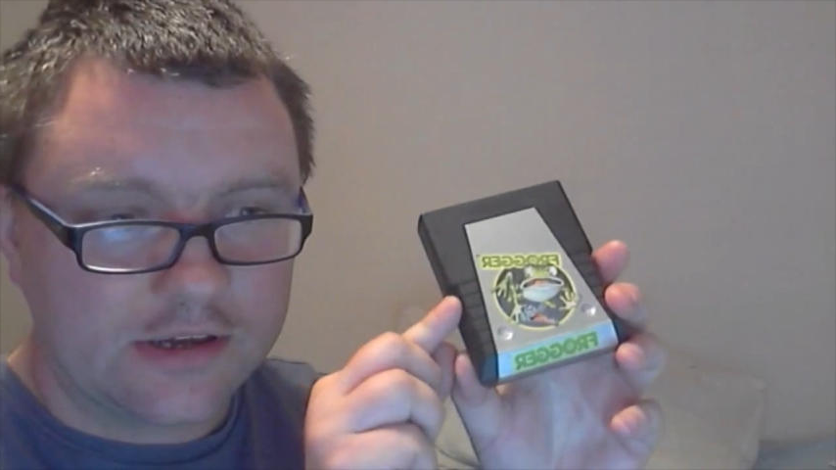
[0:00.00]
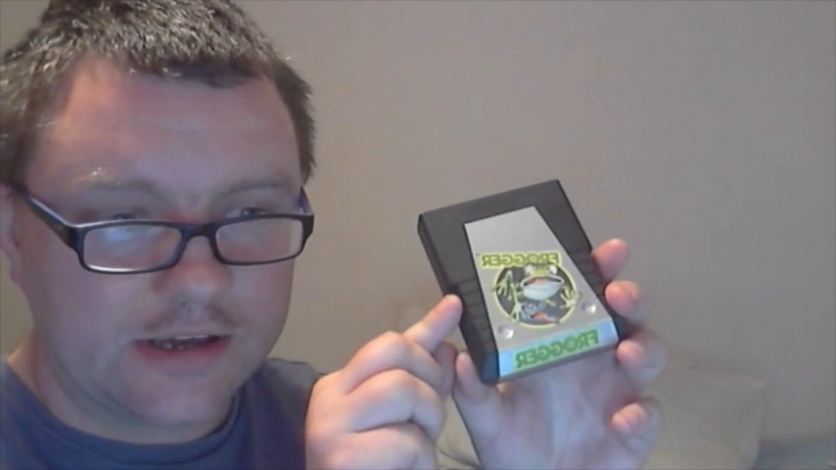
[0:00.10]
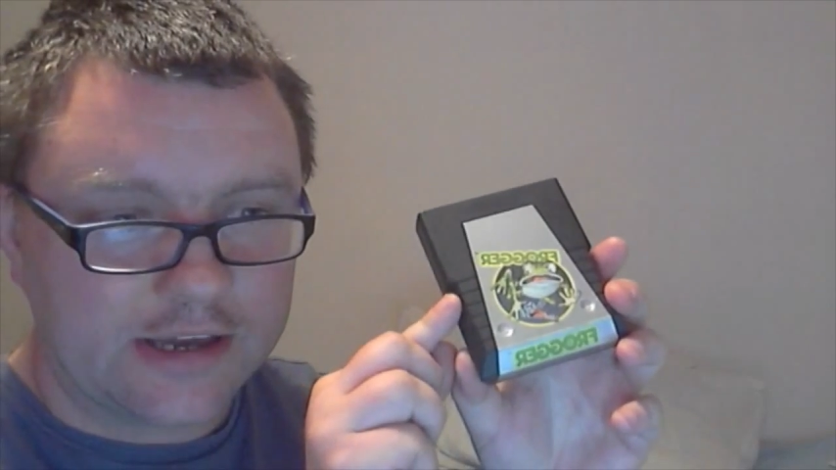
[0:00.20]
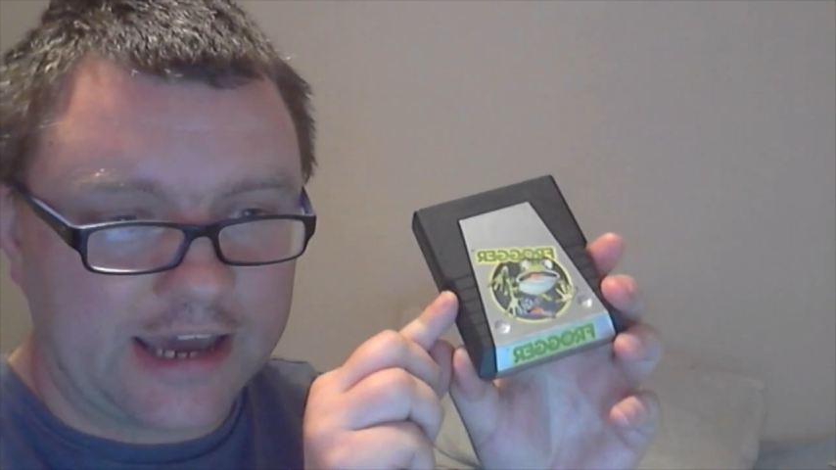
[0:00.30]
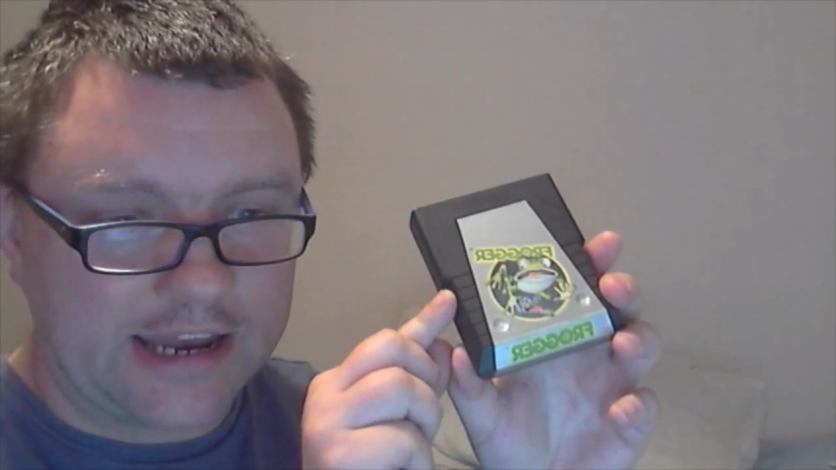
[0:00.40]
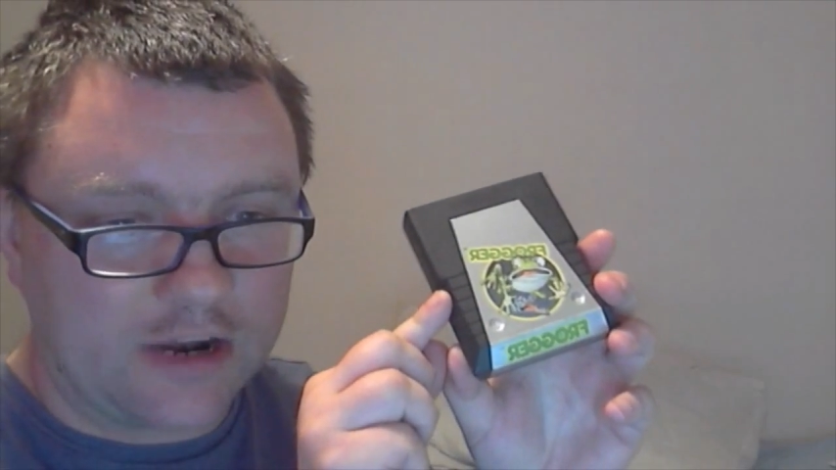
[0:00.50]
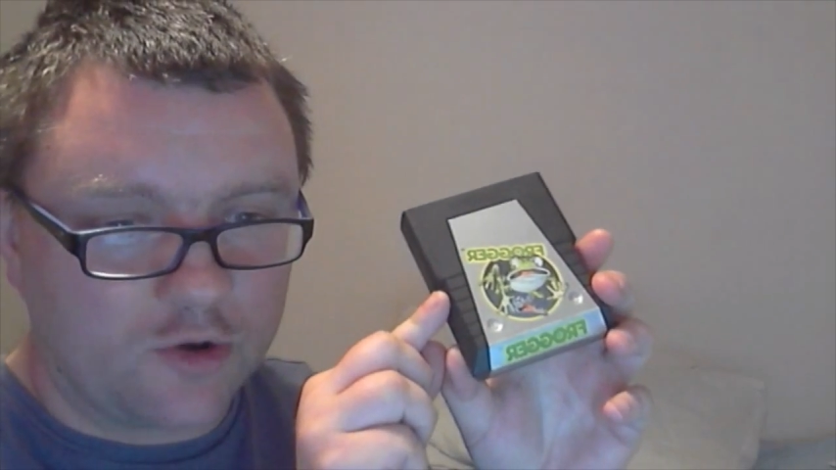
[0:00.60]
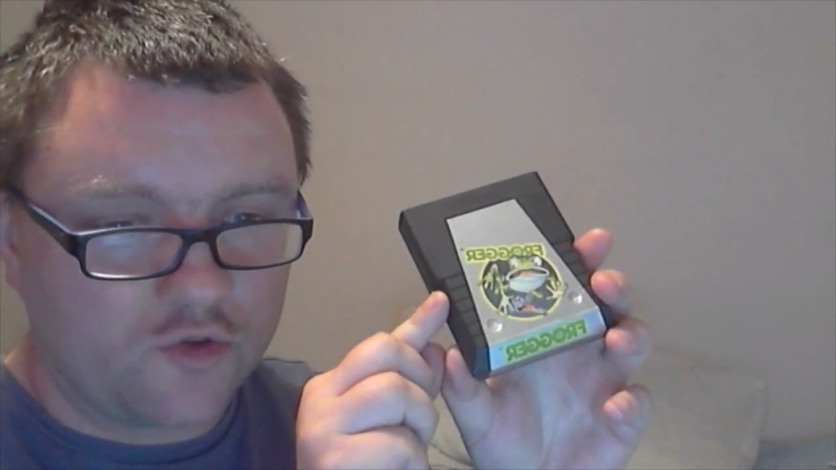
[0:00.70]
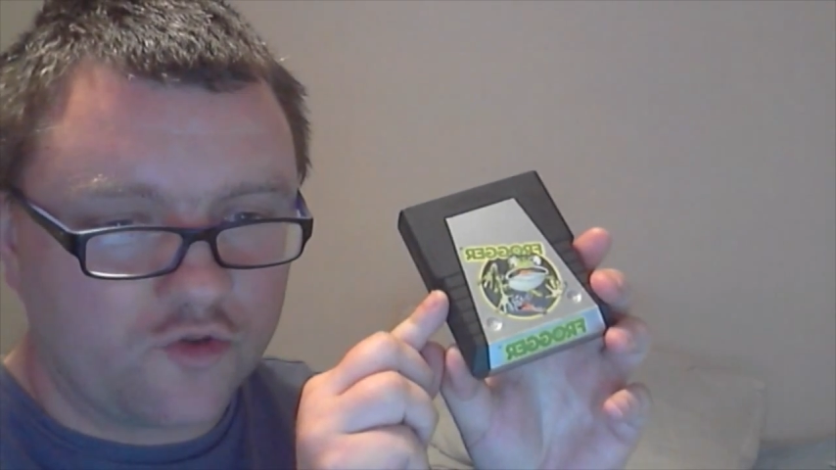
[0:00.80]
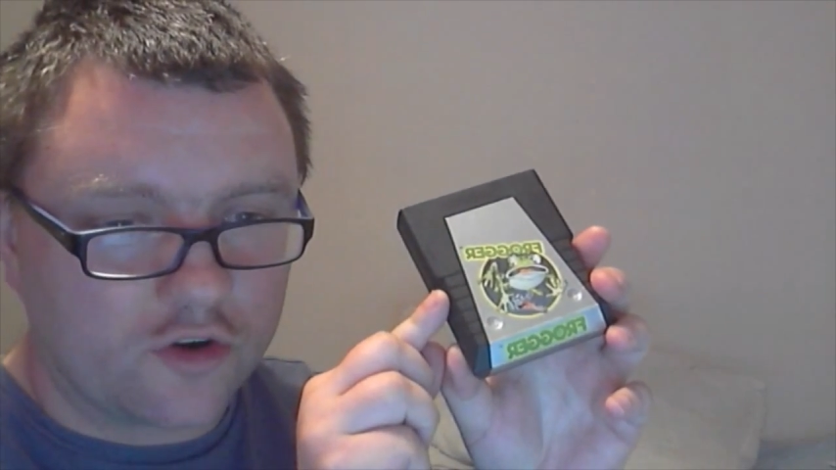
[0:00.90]
getting that little
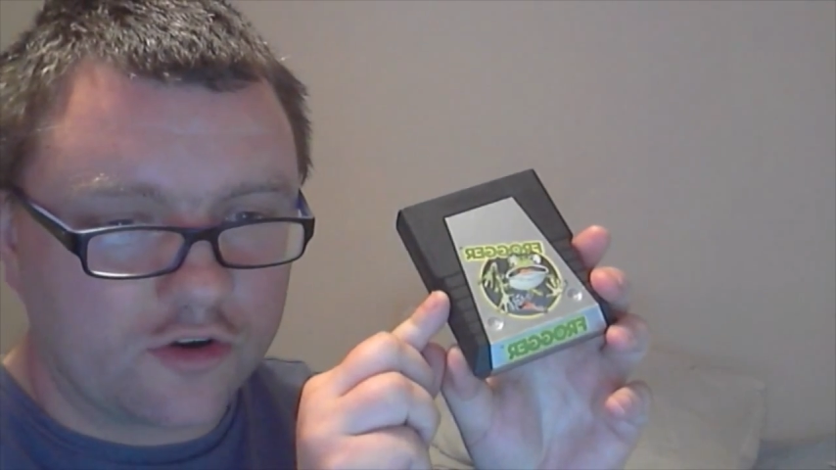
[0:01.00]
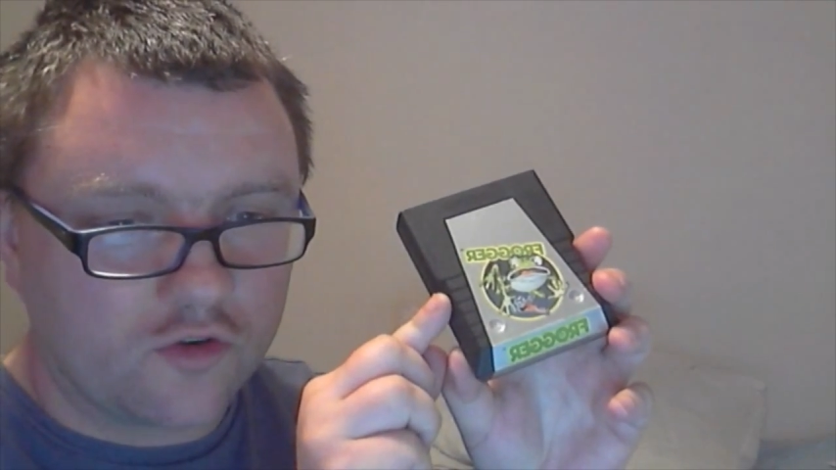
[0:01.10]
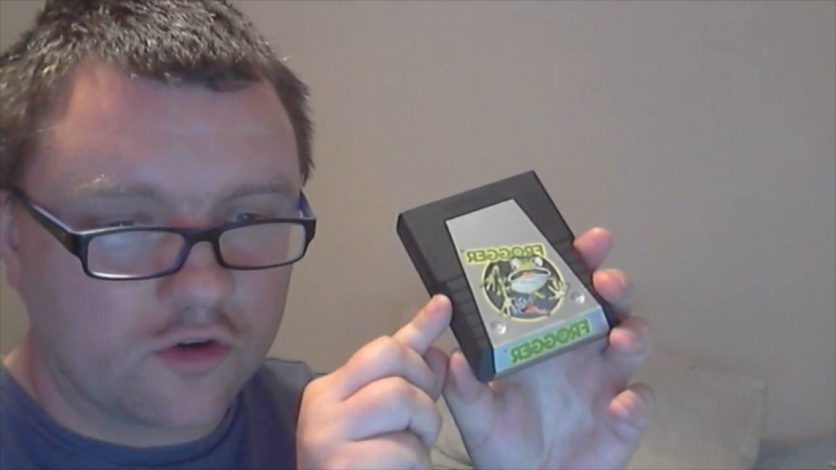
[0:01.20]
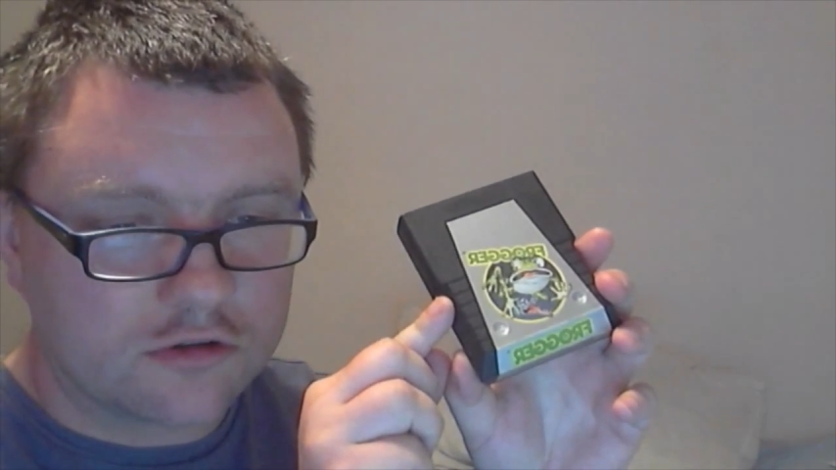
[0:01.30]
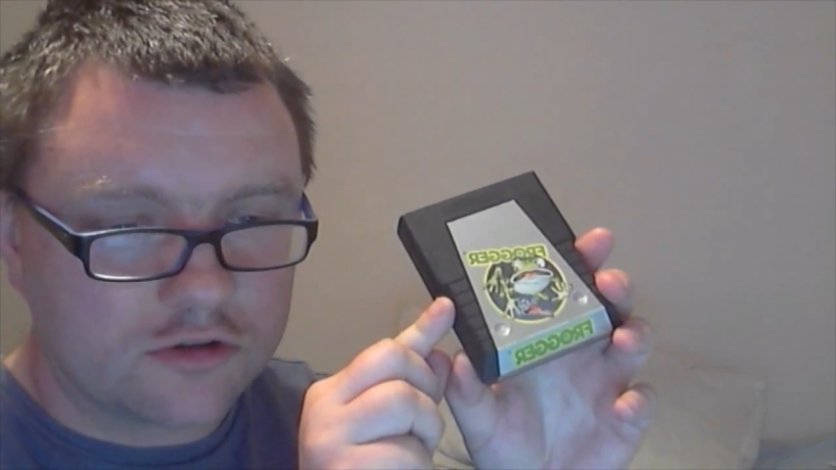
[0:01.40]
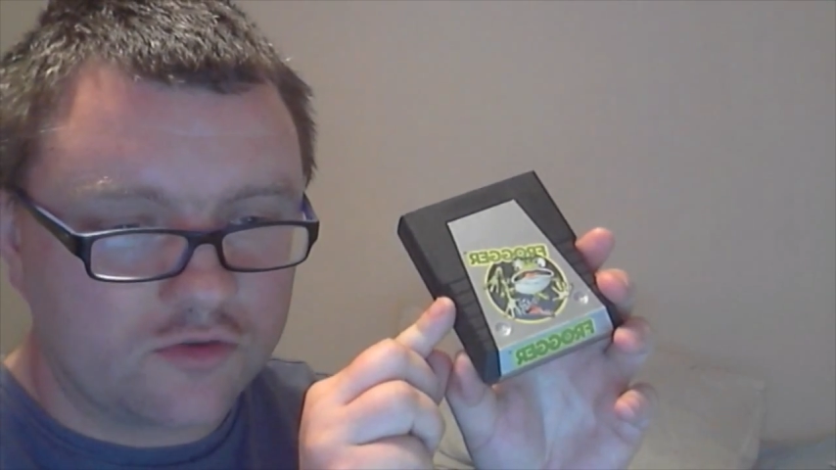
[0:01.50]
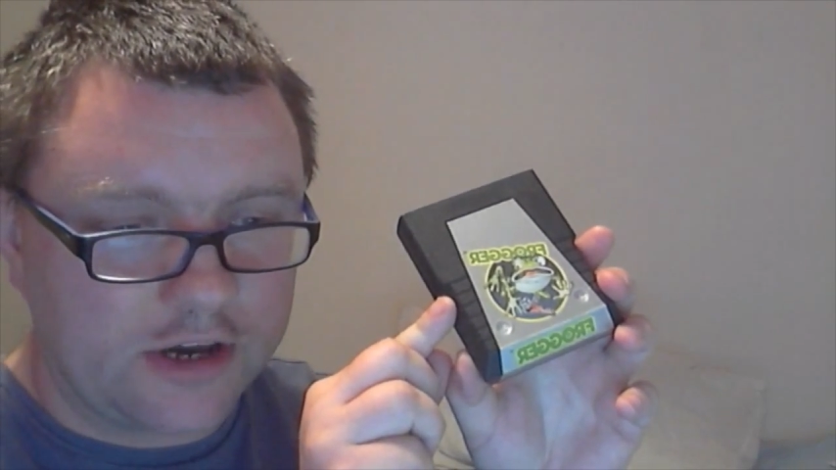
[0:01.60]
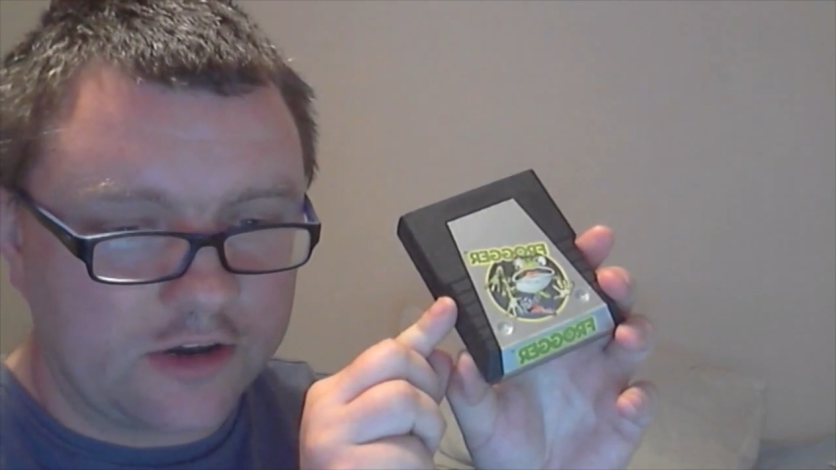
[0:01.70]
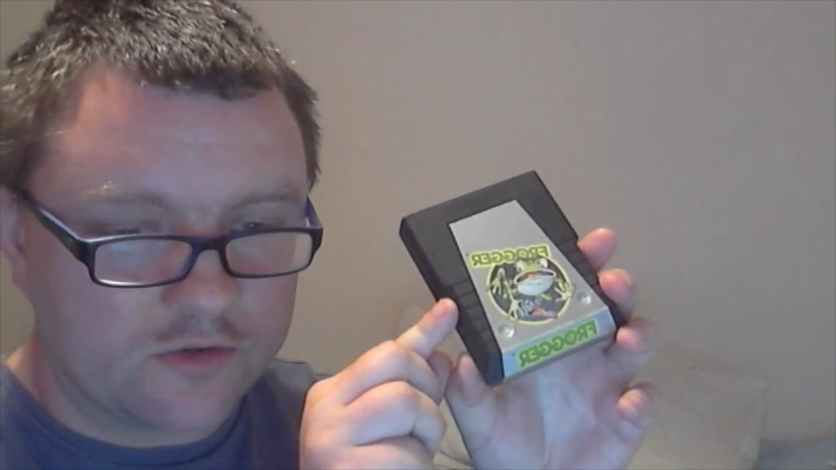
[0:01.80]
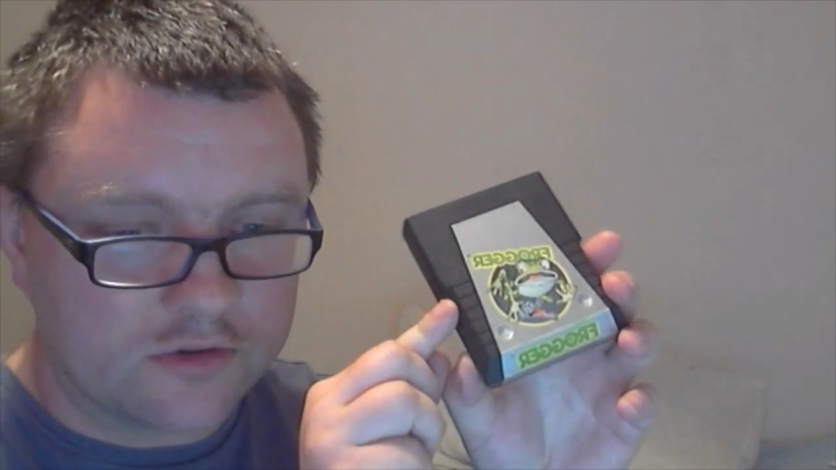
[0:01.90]
frog across the
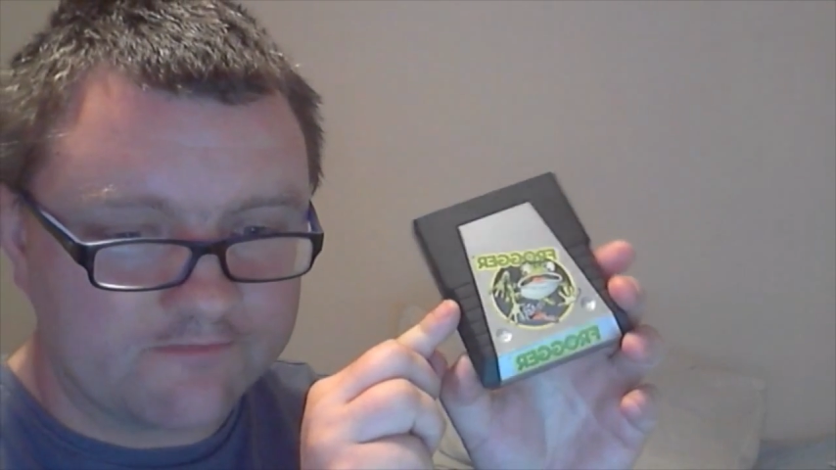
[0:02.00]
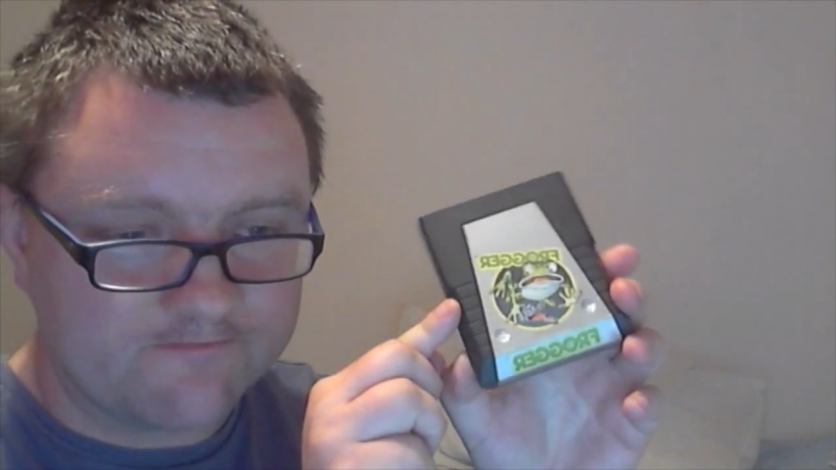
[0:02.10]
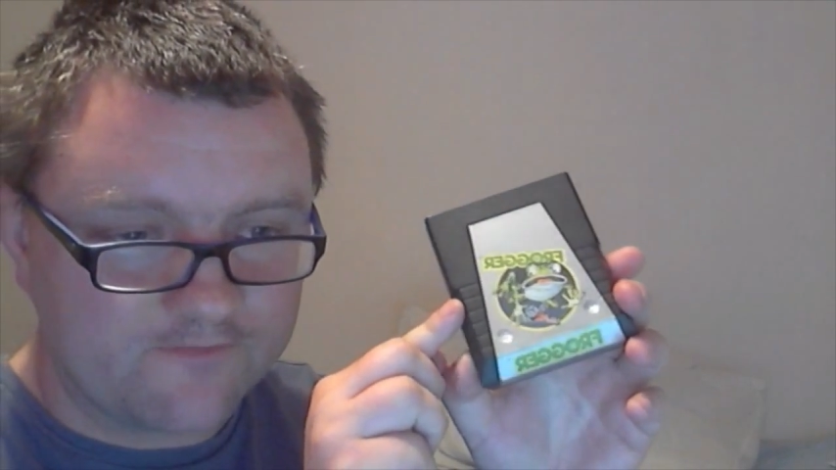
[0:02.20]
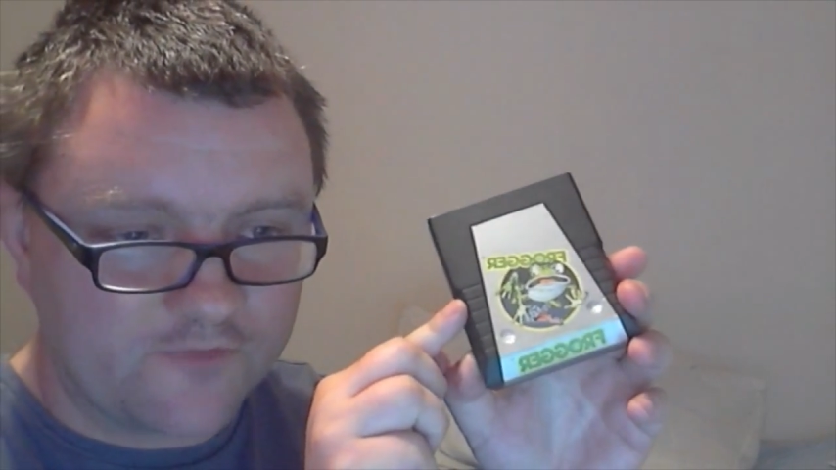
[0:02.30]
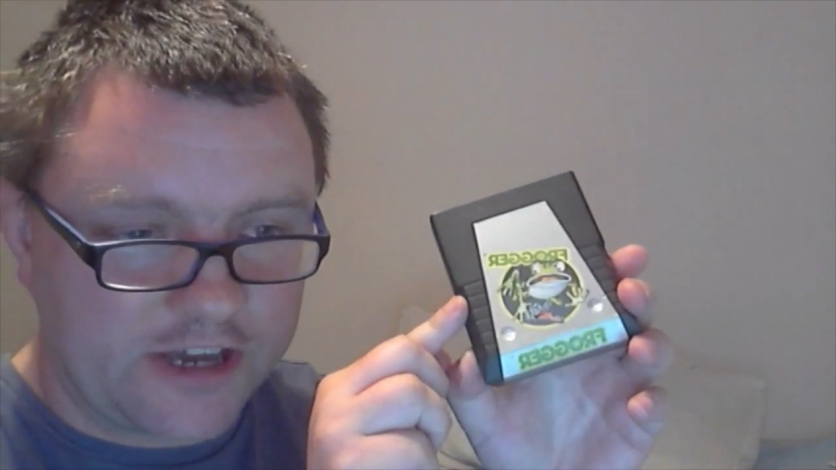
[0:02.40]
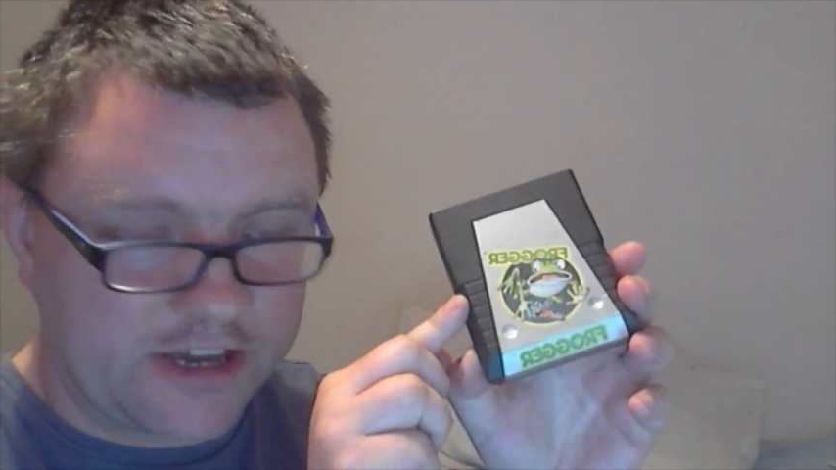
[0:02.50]
road. There you